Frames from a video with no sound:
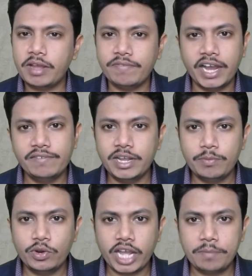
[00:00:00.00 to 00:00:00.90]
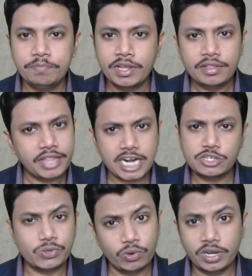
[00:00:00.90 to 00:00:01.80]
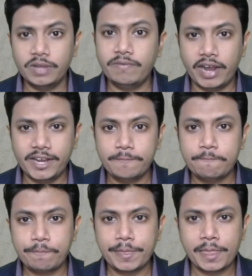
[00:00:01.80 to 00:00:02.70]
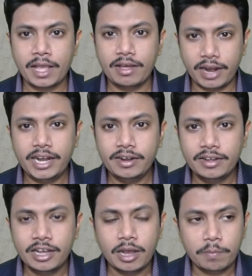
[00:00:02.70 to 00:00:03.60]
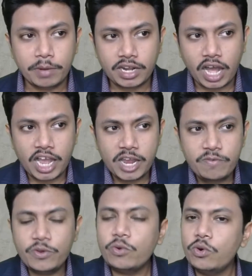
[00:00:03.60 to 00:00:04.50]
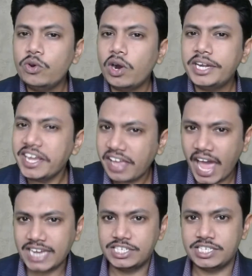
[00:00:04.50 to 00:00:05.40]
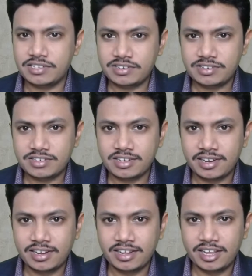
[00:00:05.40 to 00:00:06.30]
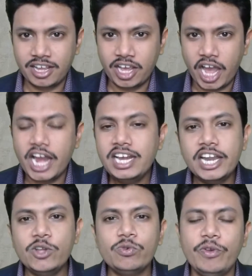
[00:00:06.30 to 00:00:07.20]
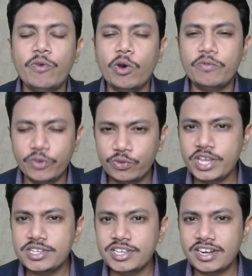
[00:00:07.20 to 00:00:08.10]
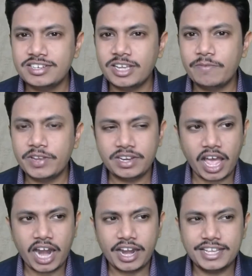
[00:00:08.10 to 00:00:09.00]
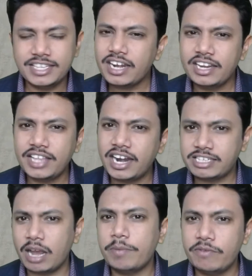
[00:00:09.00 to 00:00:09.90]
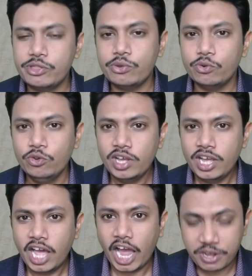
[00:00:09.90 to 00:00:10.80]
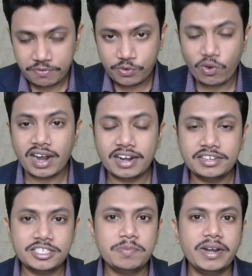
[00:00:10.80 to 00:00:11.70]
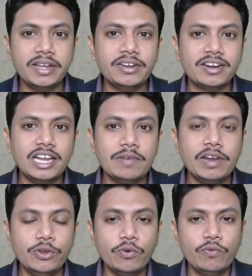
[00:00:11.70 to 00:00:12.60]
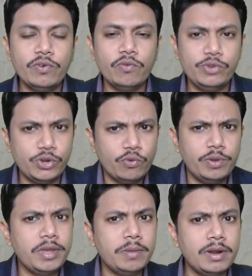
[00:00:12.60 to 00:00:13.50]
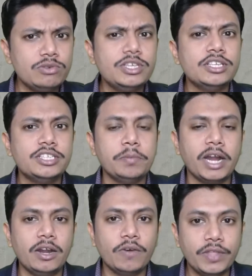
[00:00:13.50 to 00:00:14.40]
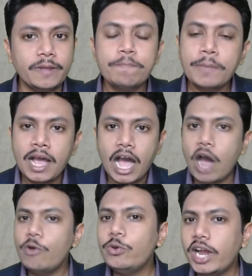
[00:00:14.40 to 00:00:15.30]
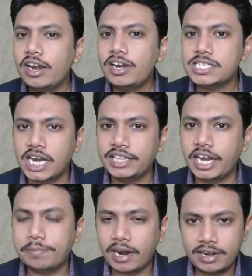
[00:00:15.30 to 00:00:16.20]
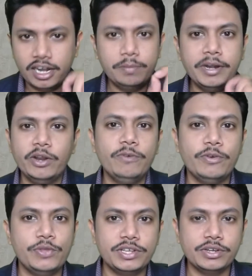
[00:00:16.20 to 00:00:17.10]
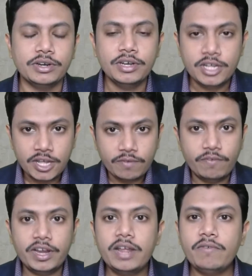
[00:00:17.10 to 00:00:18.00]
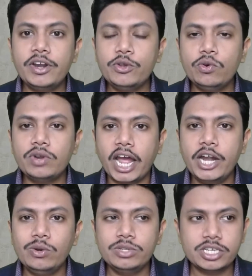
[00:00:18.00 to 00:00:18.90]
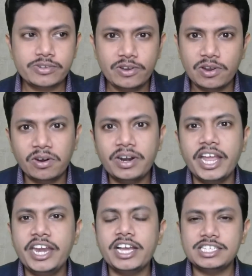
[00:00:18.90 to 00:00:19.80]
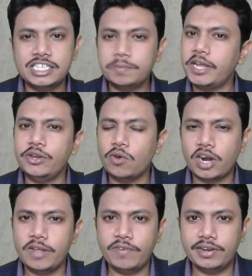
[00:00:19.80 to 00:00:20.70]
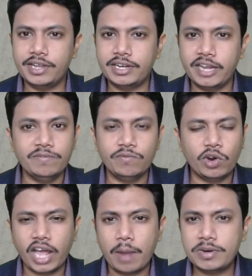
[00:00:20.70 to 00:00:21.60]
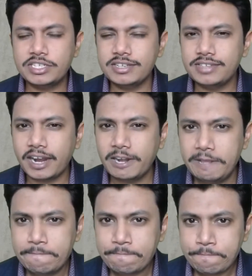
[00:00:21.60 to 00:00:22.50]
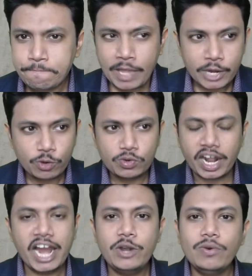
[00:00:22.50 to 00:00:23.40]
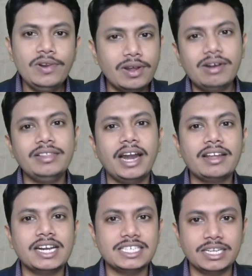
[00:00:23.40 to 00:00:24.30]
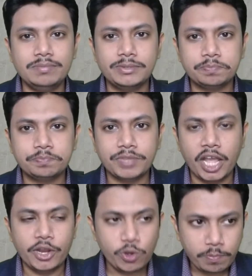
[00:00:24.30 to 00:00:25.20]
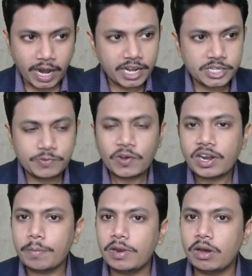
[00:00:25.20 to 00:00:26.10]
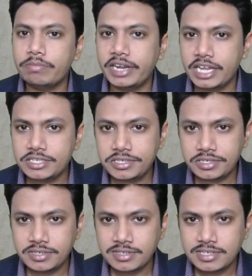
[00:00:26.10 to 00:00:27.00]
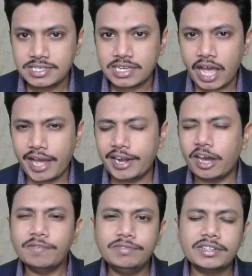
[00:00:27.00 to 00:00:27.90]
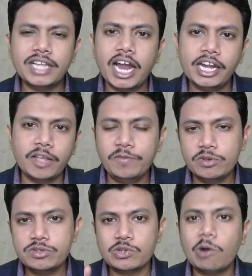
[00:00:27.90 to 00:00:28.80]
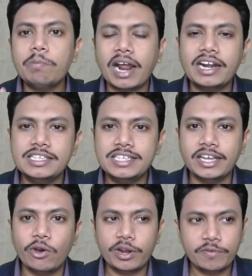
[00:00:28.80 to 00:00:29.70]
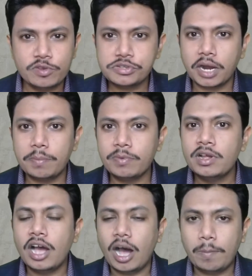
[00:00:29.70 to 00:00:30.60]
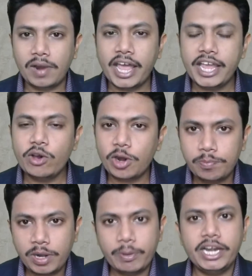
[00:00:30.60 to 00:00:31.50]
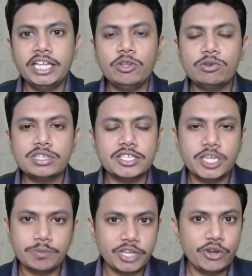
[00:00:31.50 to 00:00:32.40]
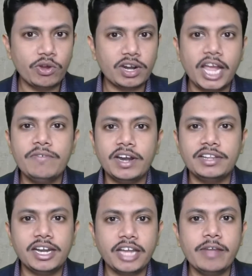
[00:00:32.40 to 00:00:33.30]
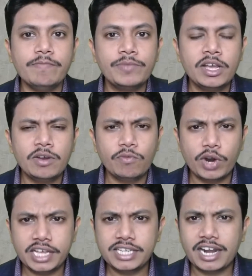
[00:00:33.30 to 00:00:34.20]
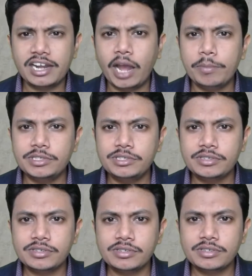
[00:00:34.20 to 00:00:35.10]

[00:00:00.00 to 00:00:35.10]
my 5-day bootcamp, that's totally fine, right? But if you could not take action, I'll tell you few things here itself, and exactly that has happened with you. And if you are at this particular level, you would be able to see the same kind of thing. How you can understand that part? Let me tell you a few things here. Whenever you try to just learn any concept in your life at that time, what happens exactly? You try to learn that concept, you practice for a couple of days, and after that, if you stop practicing or if you stop applying or implementing those concepts in your life at that time, what exactly happens?